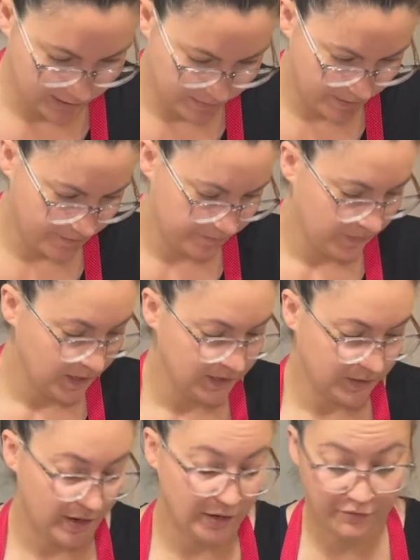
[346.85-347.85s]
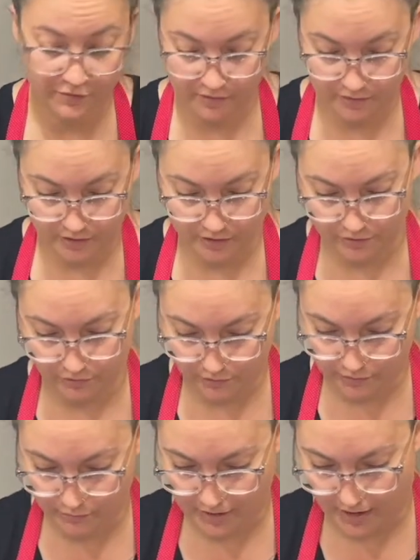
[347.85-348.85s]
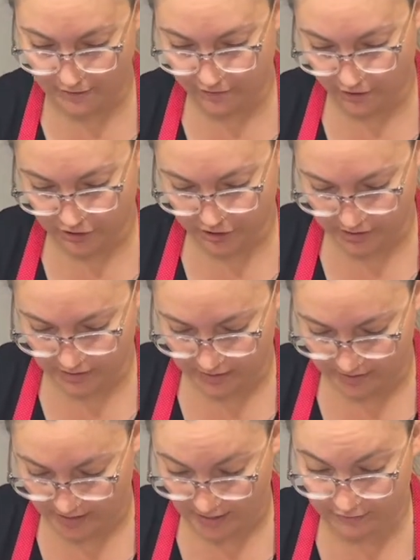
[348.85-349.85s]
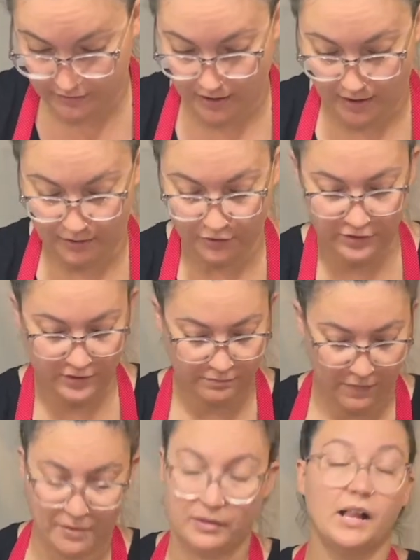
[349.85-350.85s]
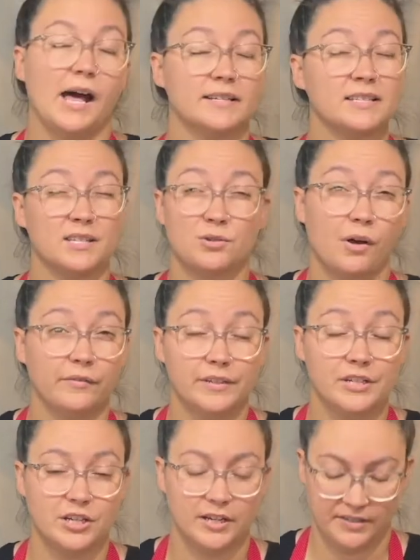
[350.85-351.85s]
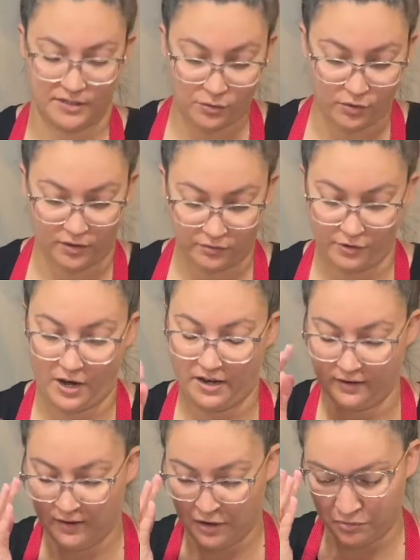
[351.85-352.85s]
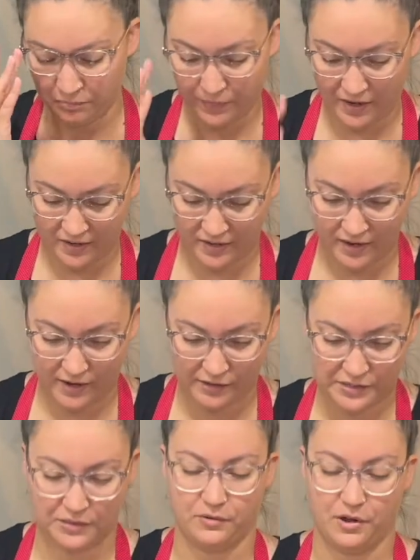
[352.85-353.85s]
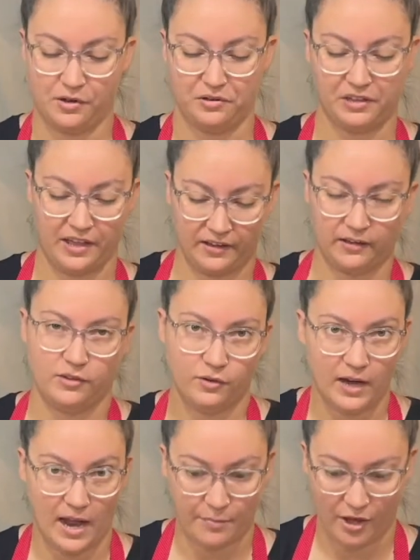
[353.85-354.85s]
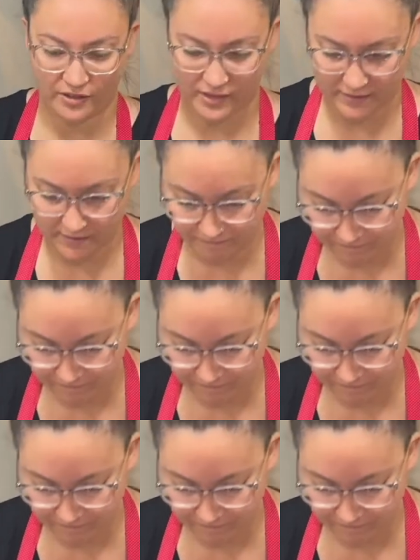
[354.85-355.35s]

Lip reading: to be. So I don't, you know, the way I function is I know that my glass is 12 inches. Cool, great. But I also know, like, you can eyeball this